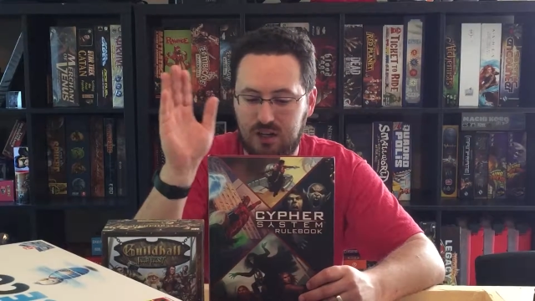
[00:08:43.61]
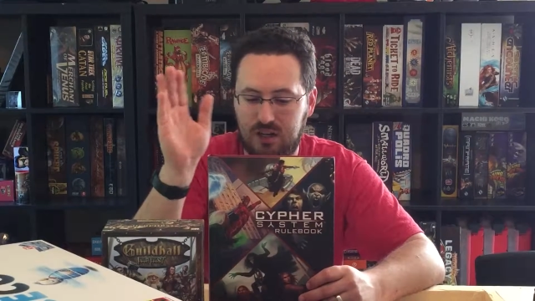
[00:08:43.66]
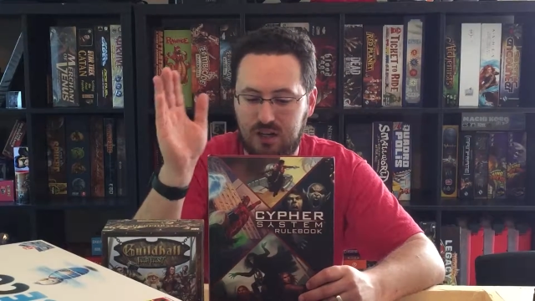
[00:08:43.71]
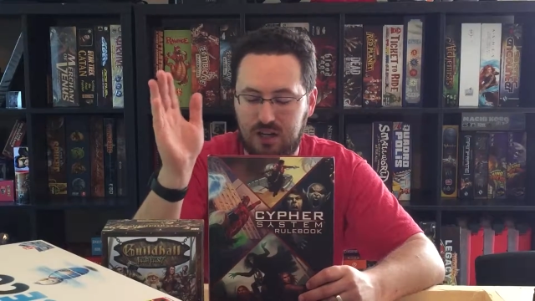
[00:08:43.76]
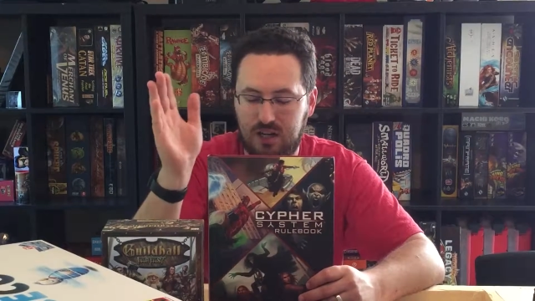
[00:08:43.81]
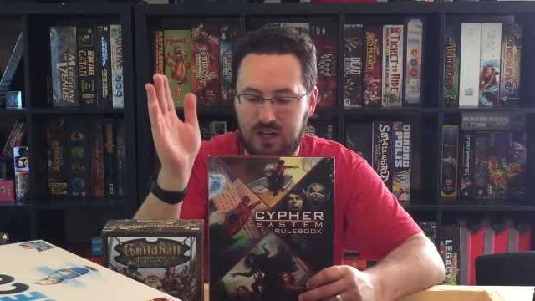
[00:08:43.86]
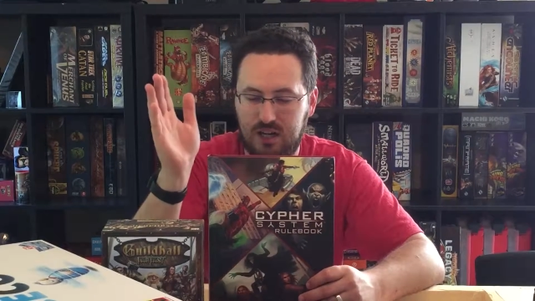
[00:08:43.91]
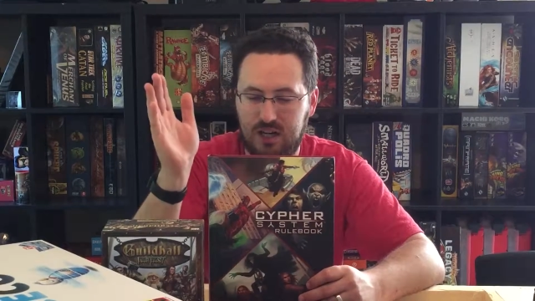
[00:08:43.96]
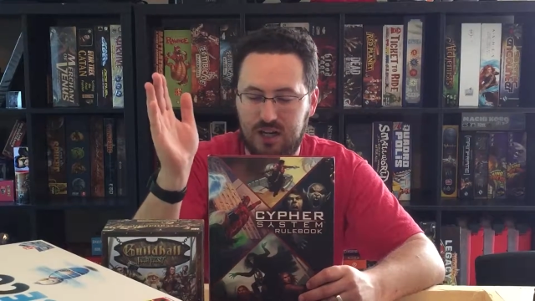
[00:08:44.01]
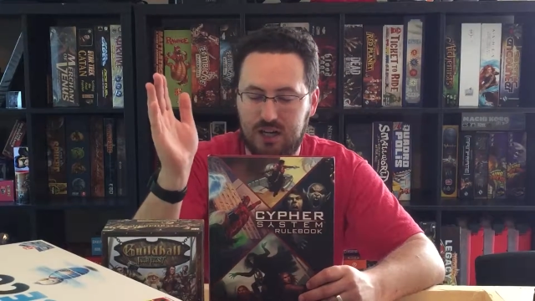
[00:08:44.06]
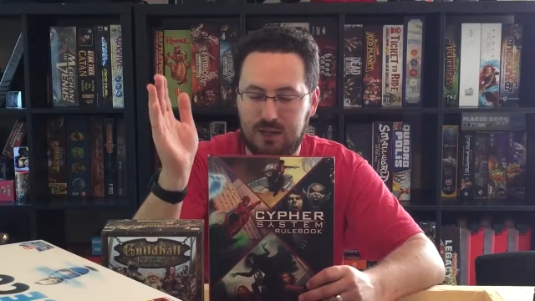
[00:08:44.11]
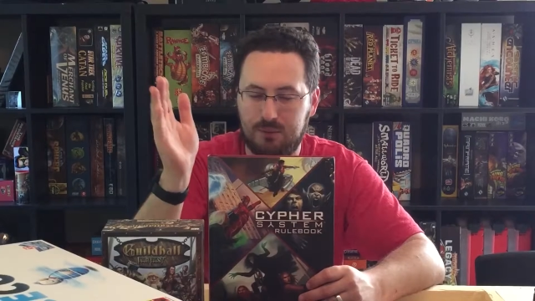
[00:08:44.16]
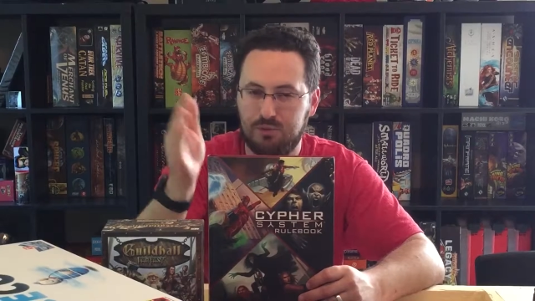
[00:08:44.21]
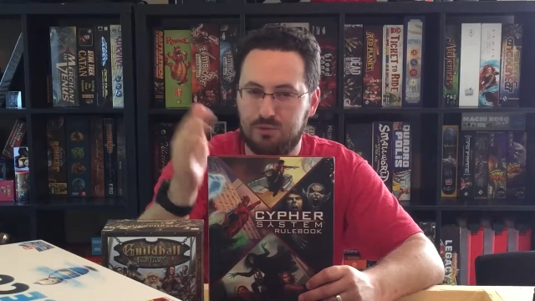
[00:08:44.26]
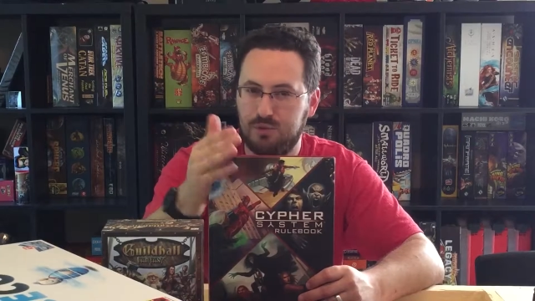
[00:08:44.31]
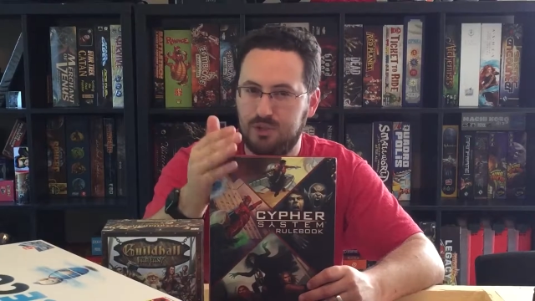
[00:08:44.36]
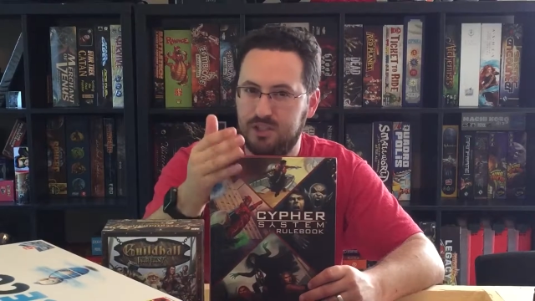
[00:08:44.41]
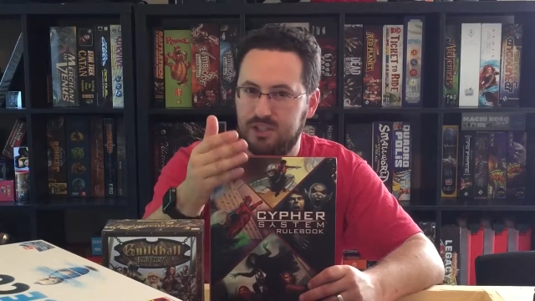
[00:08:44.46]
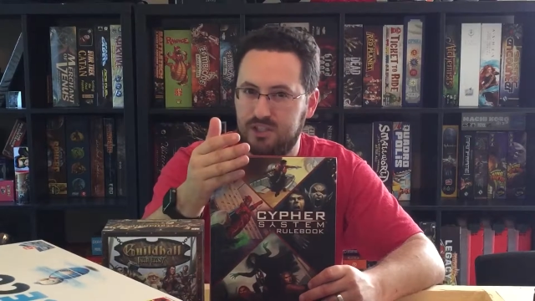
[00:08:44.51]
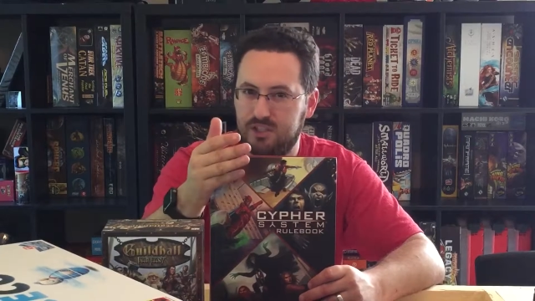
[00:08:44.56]
I was
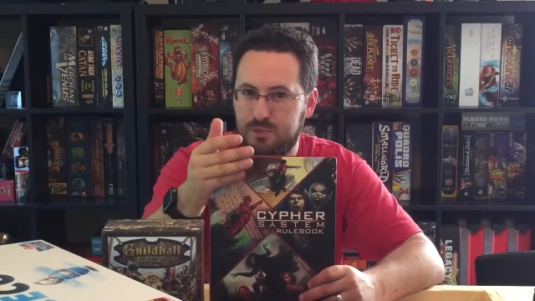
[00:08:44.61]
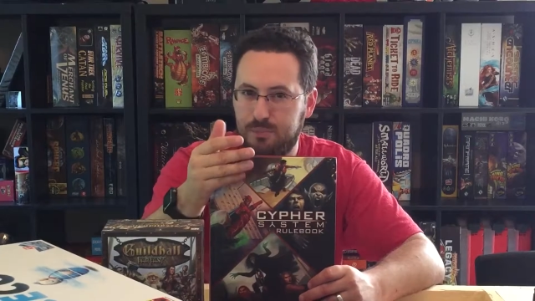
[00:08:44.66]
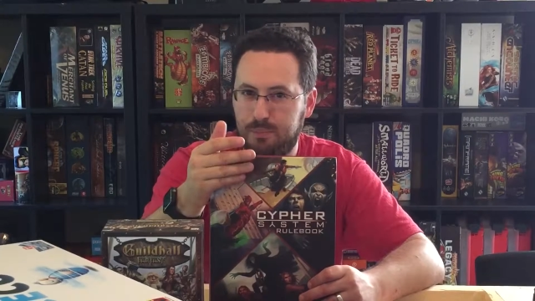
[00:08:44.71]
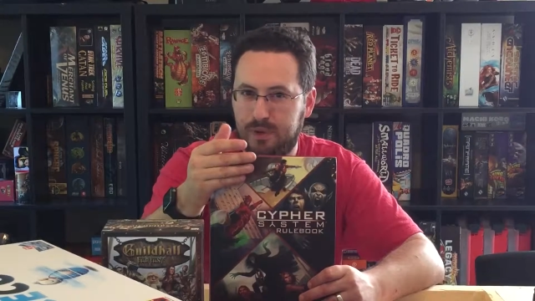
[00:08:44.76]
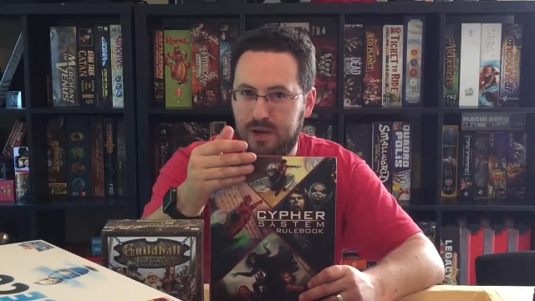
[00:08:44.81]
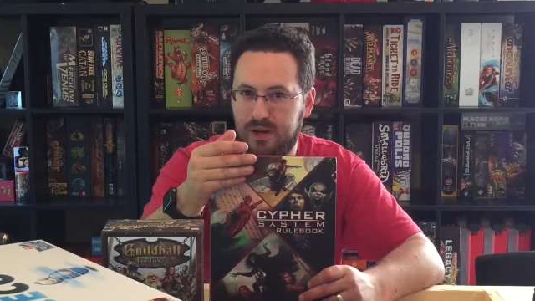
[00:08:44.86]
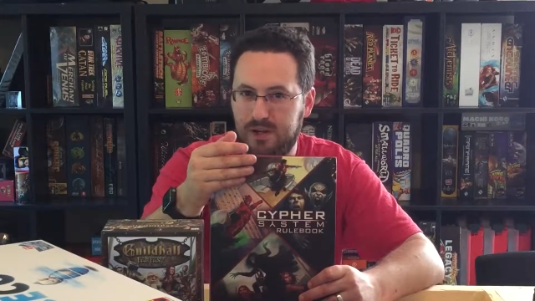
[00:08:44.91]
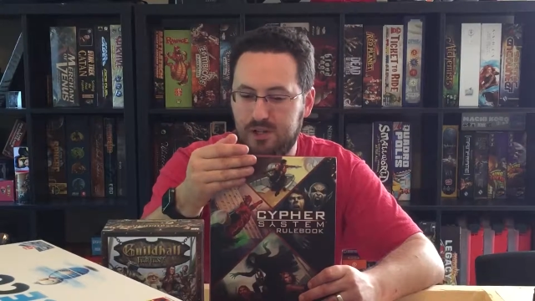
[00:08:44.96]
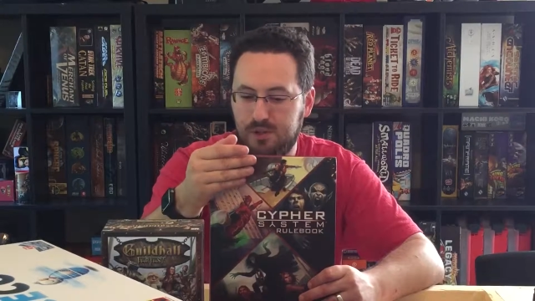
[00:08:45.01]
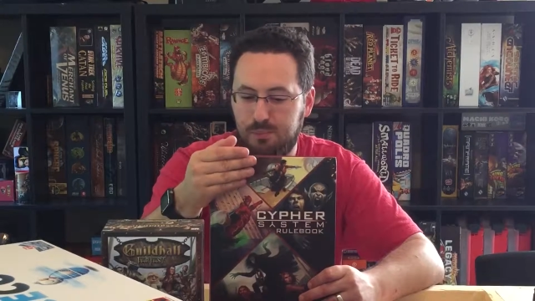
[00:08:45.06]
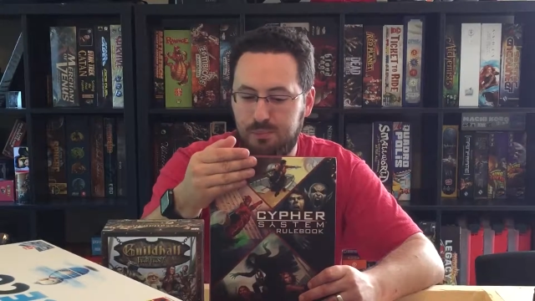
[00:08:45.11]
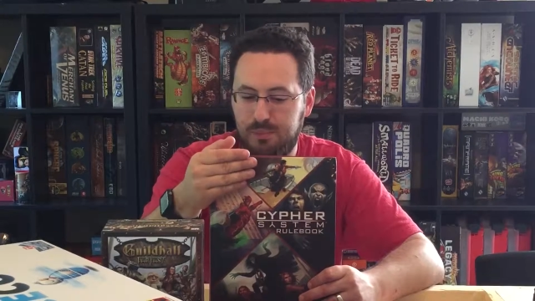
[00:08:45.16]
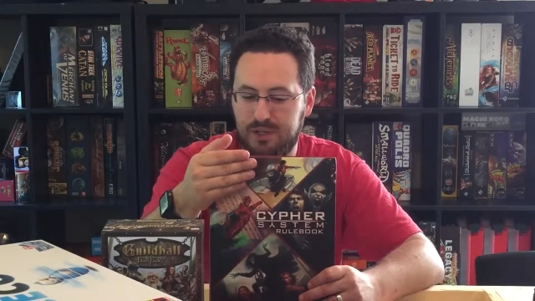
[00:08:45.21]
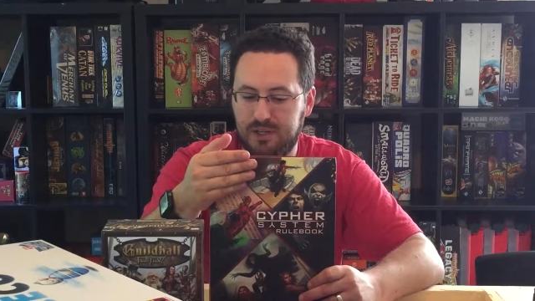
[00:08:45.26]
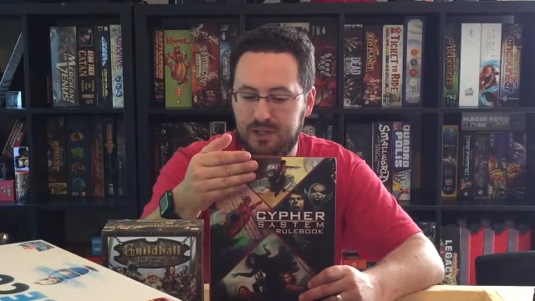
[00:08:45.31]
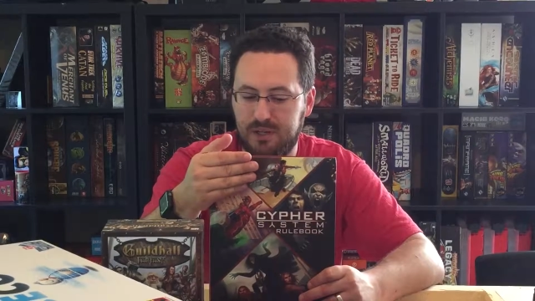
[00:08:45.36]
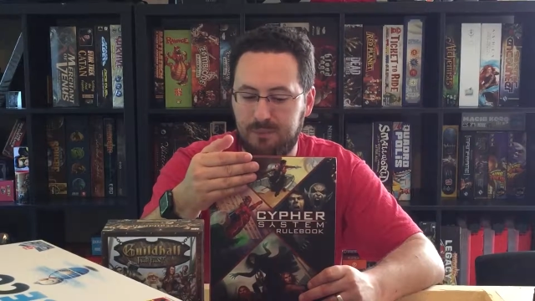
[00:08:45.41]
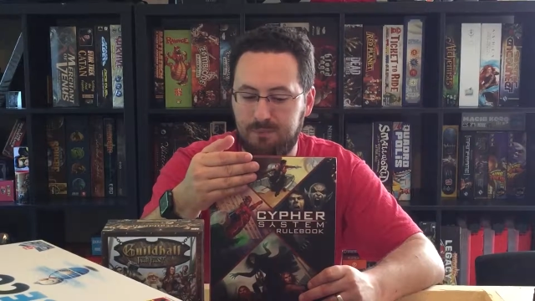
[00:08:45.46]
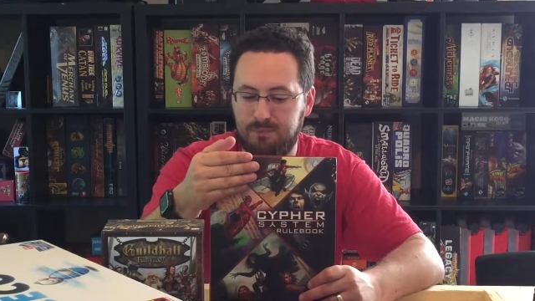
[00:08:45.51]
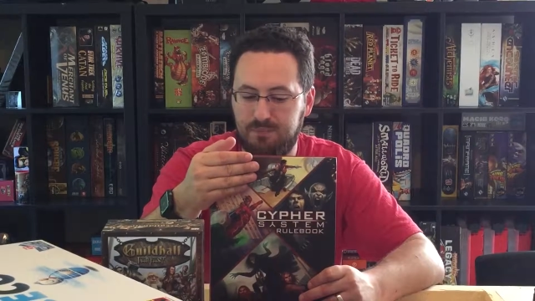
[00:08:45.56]
really inspired to
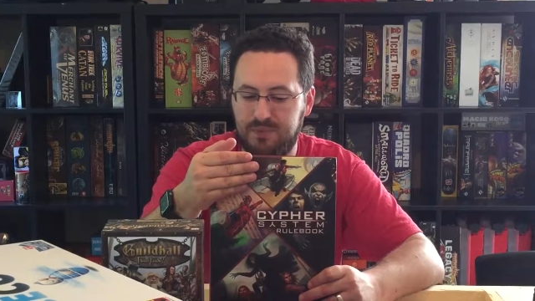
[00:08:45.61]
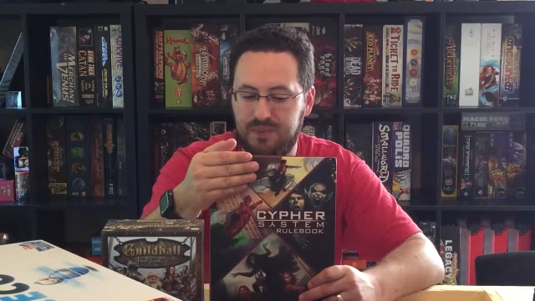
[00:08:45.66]
pick up